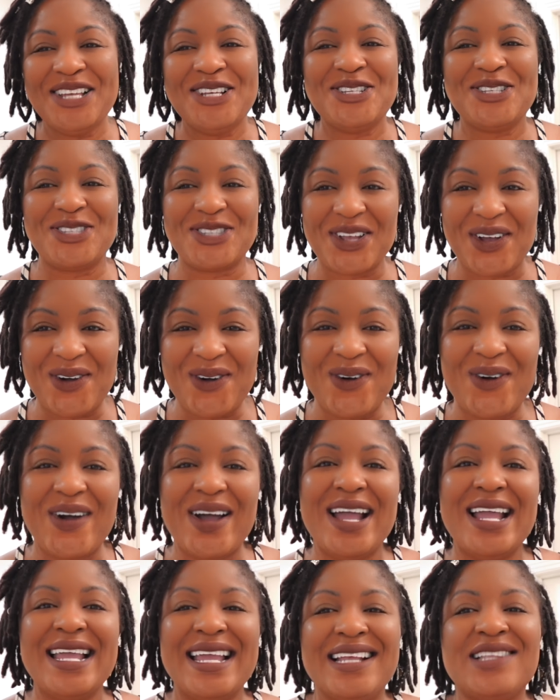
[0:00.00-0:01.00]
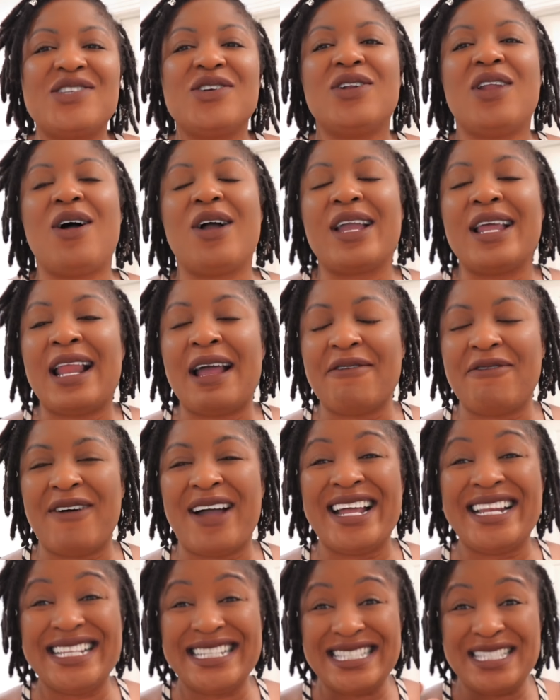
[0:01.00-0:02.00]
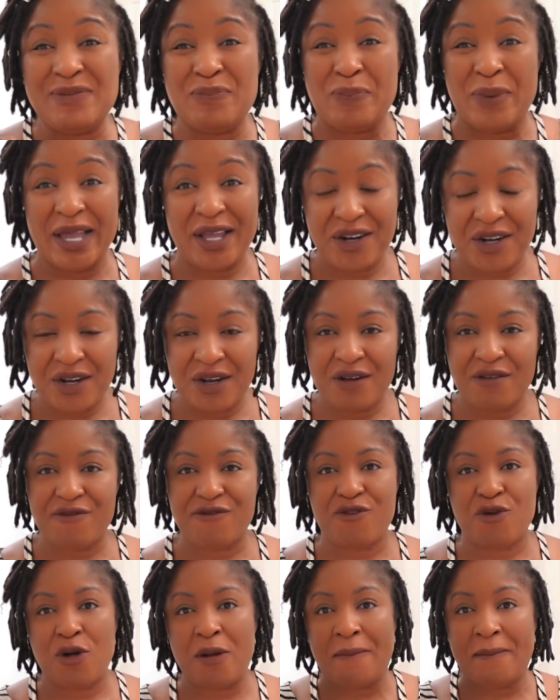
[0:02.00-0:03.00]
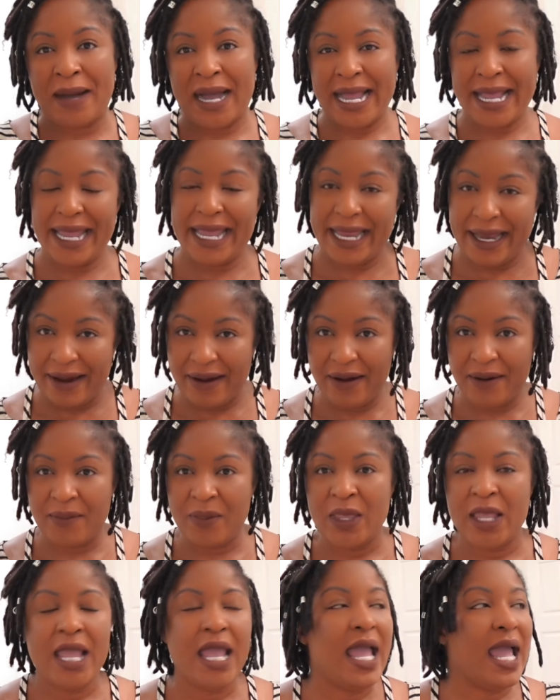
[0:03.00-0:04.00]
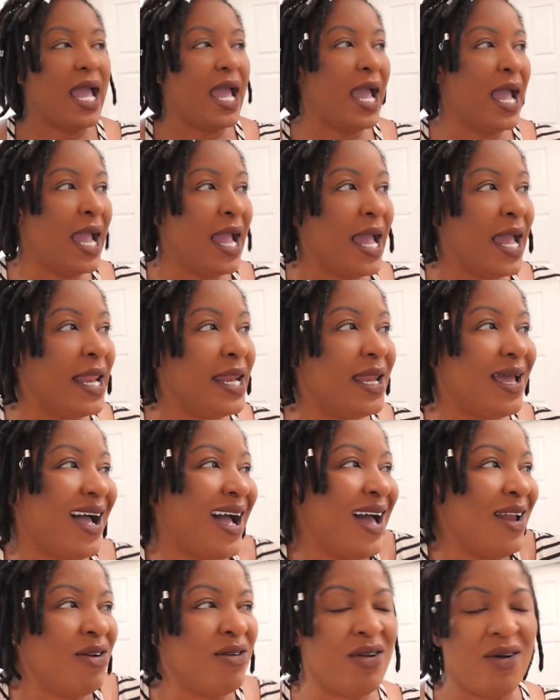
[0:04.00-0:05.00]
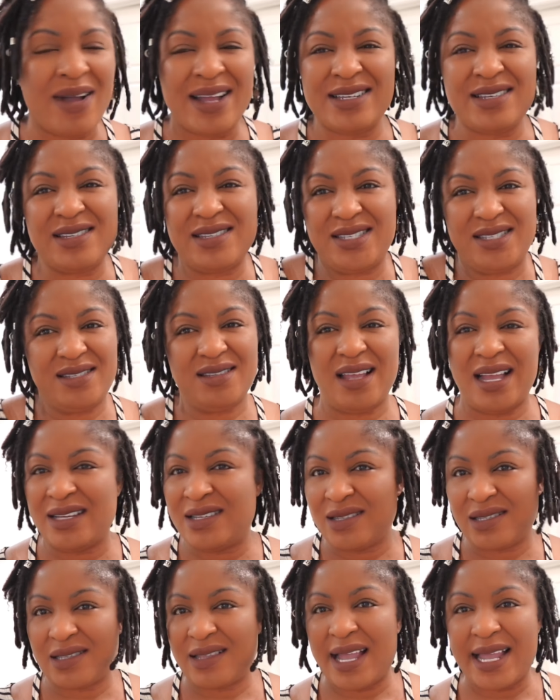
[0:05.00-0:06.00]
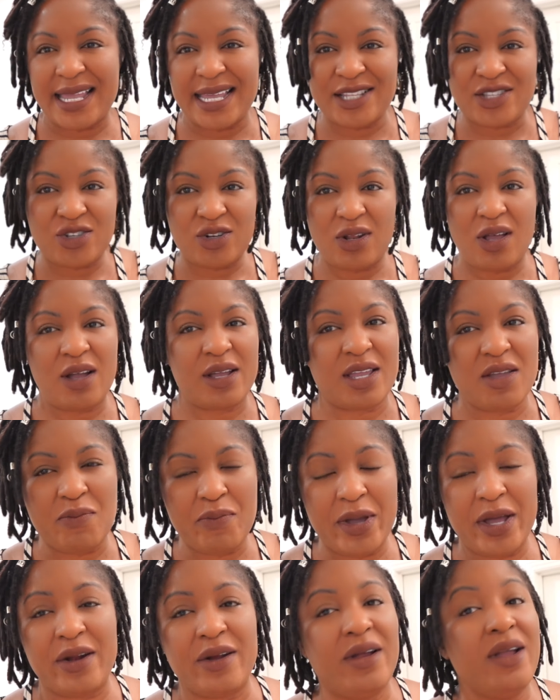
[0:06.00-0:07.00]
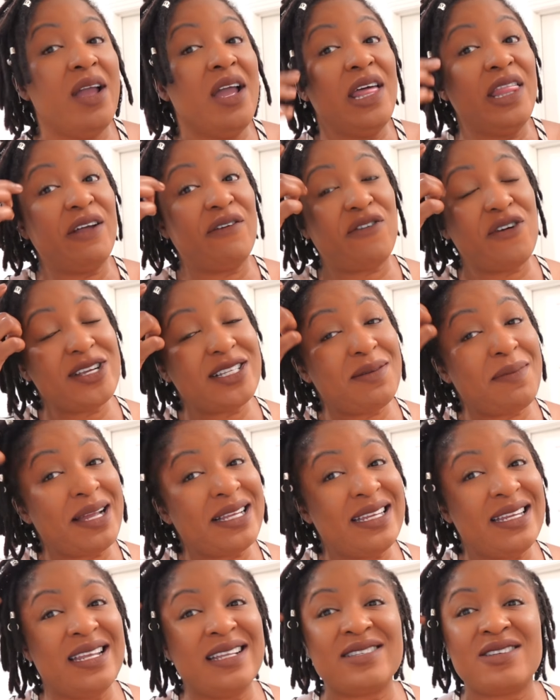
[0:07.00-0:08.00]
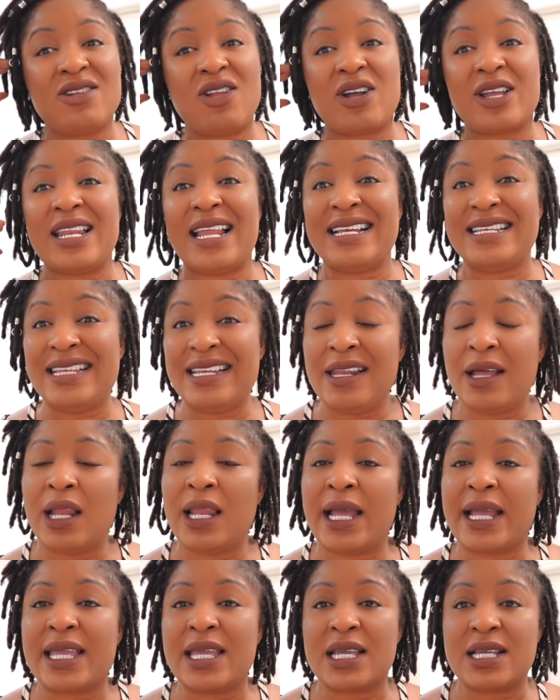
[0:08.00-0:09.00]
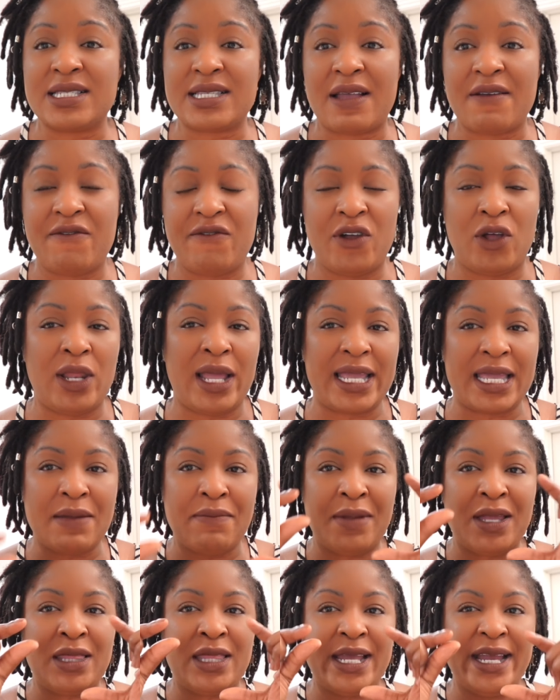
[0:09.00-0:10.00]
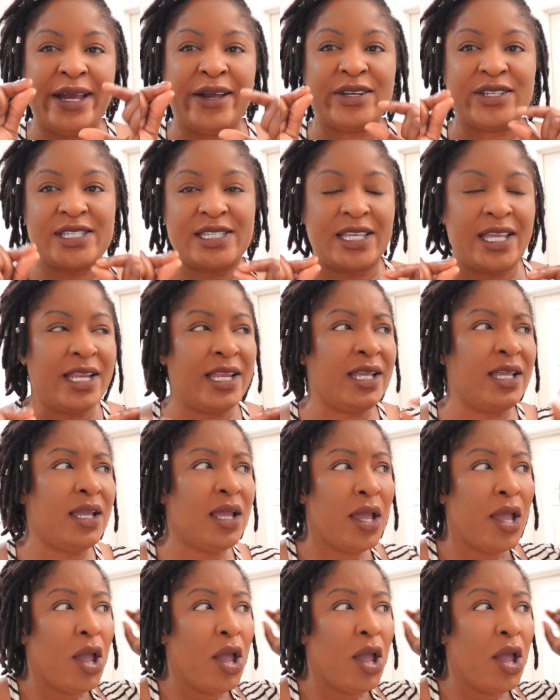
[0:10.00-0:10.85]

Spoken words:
So interlocking I find is better for my hair. And I don't know, I just like interlocking better. The first time I did interlocking, I did not like it because I felt like it made the hair skinny.